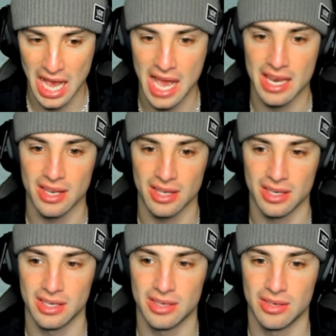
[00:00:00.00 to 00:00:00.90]
and
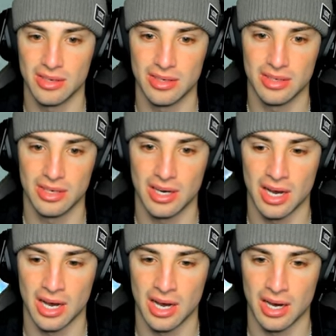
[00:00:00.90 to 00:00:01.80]

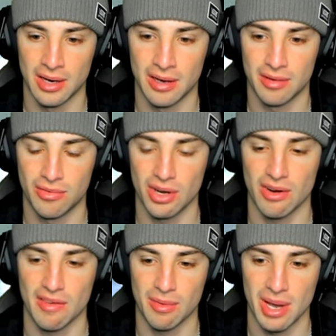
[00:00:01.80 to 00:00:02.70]
uh,
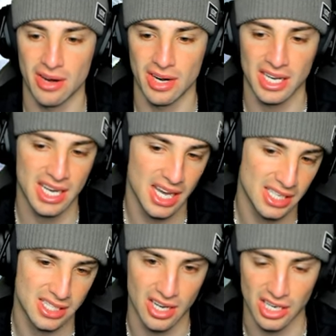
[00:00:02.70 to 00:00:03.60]
from Agri, and it kind
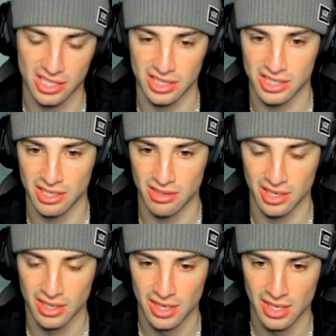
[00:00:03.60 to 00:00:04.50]
of sucks
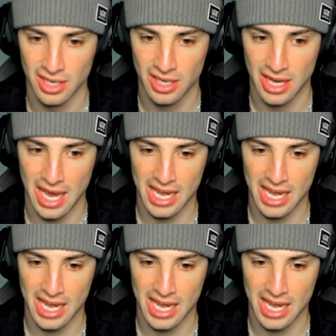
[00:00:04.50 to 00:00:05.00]
considering I